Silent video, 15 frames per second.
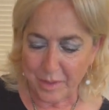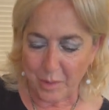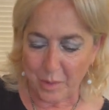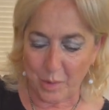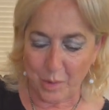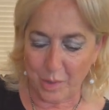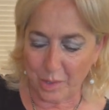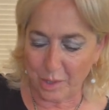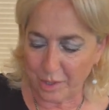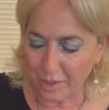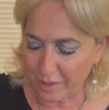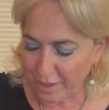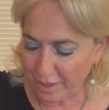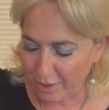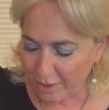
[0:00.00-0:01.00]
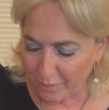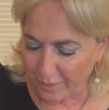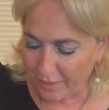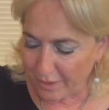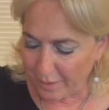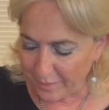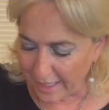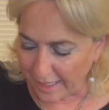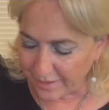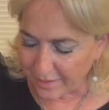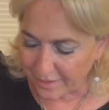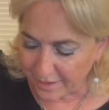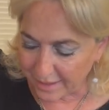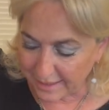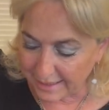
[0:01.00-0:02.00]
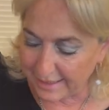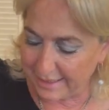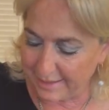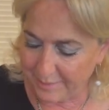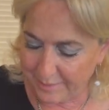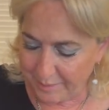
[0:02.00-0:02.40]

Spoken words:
Or, with some nice ziti.